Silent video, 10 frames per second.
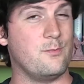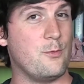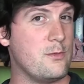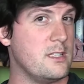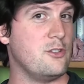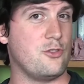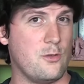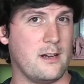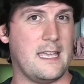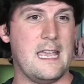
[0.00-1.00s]
a really
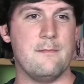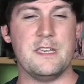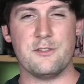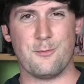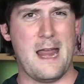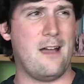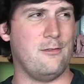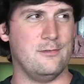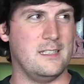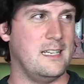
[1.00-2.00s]
short game each
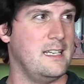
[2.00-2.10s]
round.